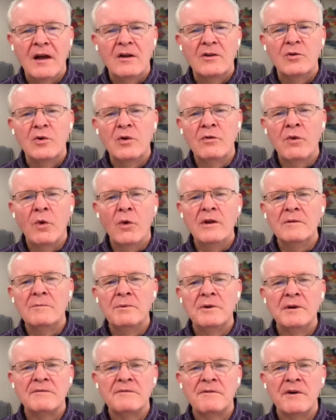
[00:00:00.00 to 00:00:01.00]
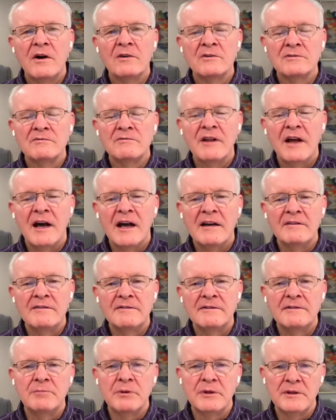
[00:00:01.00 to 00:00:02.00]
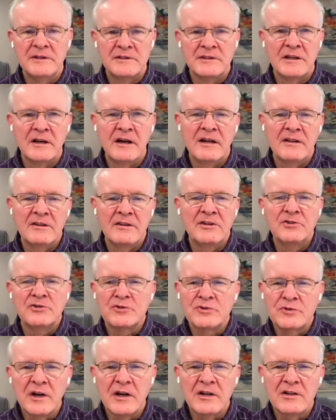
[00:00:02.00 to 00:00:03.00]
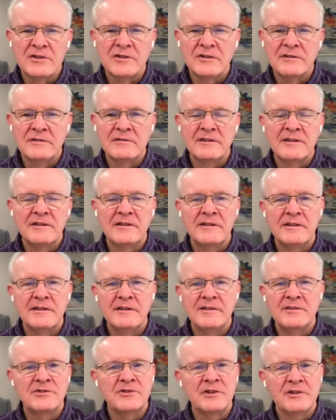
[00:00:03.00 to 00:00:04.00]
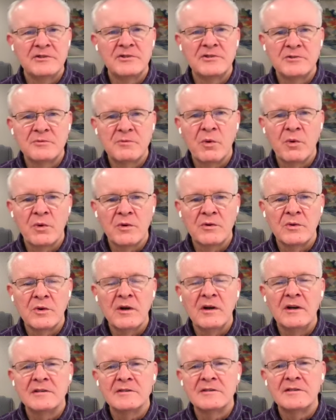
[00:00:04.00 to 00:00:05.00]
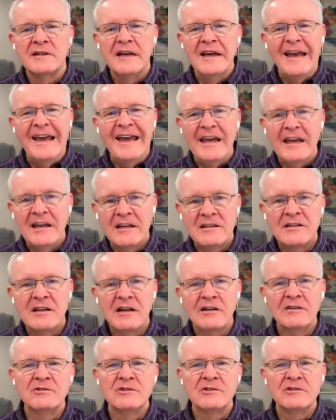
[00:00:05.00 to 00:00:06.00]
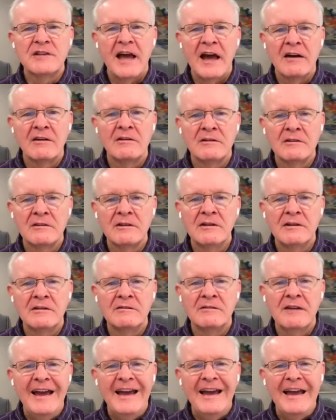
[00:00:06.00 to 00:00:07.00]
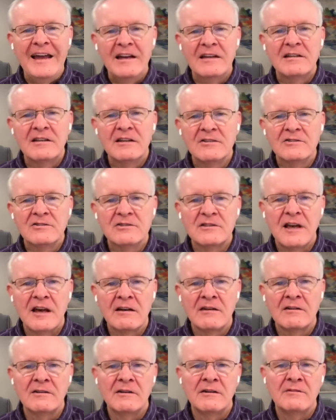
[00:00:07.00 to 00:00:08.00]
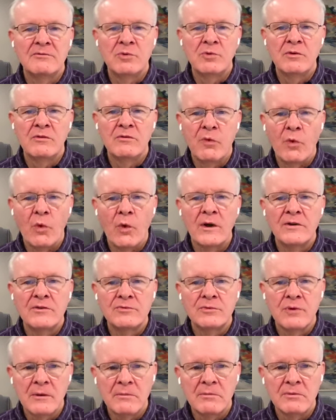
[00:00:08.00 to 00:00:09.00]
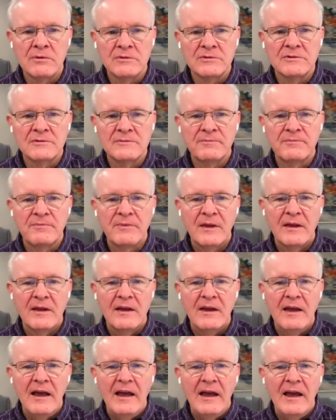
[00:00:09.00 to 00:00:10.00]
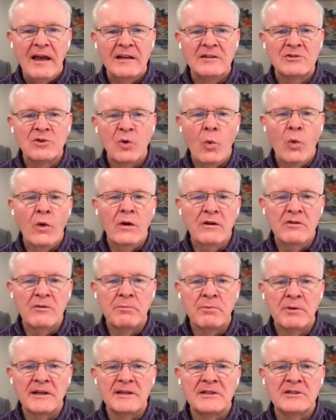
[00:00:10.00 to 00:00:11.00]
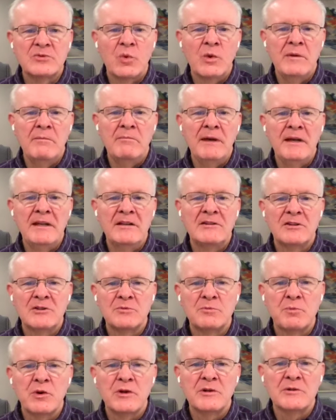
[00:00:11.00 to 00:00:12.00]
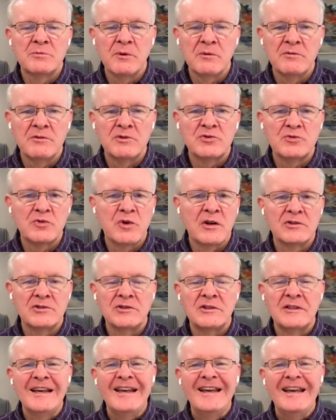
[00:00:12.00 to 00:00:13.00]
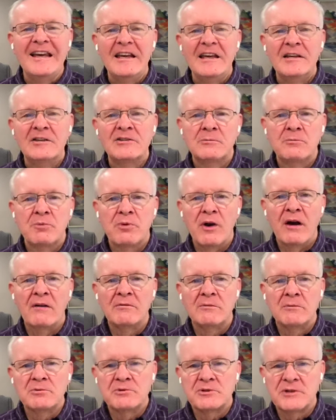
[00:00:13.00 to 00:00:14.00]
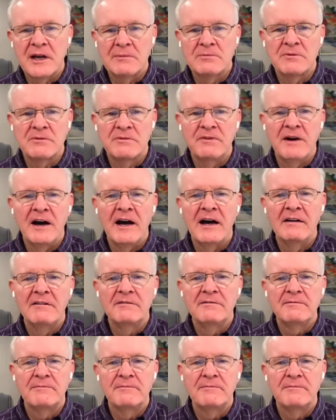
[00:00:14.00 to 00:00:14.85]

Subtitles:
To avoid the pitfalls of life and please God, the instruction is just as important to us. It tells us how to live, and it tells us how to live to avoid troubles. And so one of the places we meet this principle of instruction is in Proverbs chapter 5.